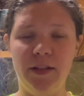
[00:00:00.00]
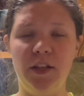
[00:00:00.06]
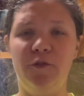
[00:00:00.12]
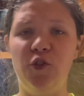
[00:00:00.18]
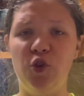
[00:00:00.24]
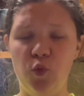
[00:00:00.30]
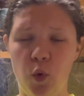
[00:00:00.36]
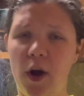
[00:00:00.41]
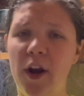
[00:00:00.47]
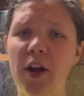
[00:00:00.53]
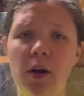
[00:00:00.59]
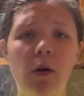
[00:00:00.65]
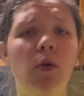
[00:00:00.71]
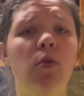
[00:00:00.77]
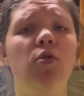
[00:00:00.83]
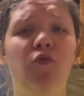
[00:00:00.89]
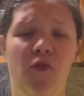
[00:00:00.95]
If you want to
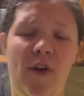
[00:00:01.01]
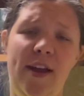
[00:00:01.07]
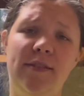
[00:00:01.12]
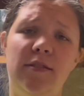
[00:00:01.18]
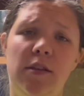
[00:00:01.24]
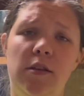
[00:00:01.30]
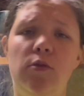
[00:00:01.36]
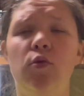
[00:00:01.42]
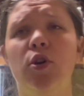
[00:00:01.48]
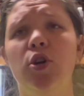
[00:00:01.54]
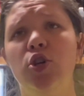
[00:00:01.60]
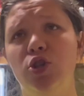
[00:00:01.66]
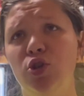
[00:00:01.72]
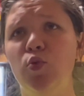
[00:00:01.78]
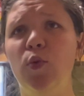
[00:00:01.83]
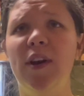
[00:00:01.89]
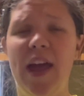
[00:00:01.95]
go crazy, you can
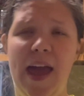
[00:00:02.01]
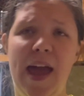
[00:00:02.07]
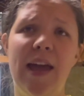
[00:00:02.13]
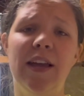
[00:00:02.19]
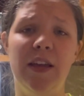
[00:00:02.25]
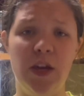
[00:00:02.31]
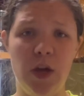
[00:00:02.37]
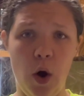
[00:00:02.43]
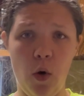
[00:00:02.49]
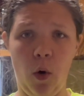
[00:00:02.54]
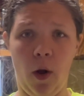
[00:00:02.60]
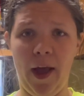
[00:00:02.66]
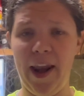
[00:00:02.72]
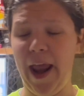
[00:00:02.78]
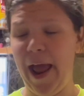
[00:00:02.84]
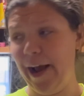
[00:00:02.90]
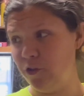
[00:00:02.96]
do an egg yolk,
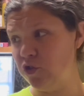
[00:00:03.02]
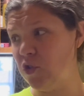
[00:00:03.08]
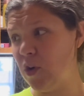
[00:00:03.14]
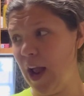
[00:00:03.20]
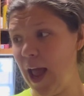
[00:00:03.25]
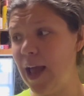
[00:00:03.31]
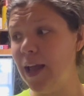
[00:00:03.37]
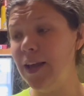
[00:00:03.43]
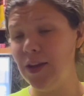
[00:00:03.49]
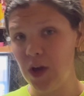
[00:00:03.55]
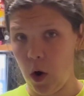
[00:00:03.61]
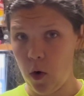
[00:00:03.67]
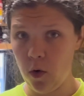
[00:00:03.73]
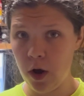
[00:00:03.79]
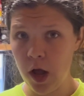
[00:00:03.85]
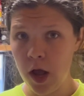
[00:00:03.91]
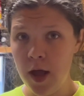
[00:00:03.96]
an extra egg
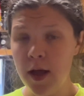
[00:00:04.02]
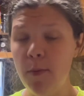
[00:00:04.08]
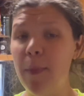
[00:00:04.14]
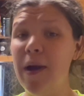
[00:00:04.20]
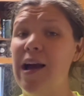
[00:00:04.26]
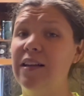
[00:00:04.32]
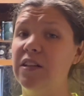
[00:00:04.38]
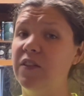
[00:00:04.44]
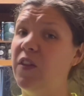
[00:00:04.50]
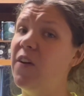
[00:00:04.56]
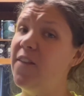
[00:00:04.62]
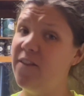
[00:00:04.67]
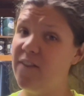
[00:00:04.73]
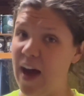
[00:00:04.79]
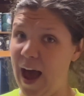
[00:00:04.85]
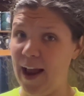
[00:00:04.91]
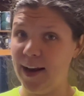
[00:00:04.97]
yolk, because of the
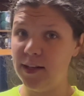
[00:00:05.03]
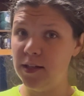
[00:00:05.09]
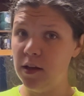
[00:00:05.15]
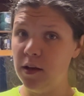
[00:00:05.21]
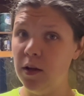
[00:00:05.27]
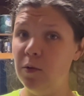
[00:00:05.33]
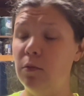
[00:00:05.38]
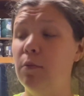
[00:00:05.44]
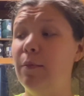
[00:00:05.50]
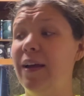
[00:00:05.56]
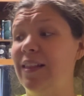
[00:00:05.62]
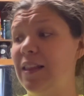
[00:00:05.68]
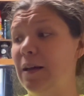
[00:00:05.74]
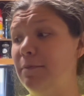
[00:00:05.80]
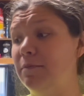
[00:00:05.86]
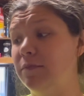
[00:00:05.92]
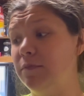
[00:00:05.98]
fat will make
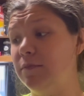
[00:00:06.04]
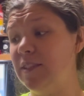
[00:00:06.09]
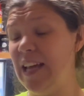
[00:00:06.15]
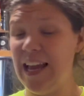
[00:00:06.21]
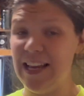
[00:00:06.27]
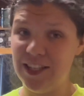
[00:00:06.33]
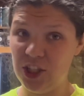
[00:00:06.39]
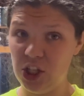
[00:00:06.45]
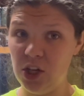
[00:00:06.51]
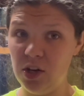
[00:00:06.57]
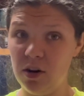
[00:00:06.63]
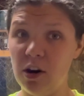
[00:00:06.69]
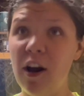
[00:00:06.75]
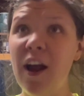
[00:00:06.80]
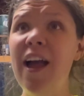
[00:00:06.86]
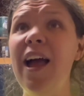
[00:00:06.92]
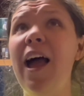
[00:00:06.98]
them
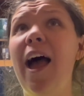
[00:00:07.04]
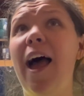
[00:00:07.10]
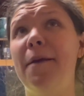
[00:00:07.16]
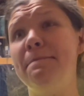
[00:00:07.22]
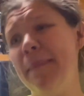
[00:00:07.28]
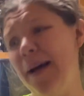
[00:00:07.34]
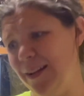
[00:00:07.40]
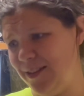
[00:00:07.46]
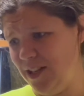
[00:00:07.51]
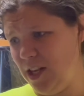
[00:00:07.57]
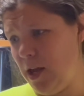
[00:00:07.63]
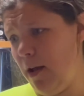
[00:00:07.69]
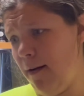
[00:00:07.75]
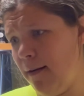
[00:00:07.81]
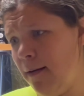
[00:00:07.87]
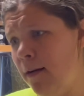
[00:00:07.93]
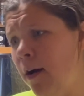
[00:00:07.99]
tastier and
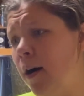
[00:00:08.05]
meltier.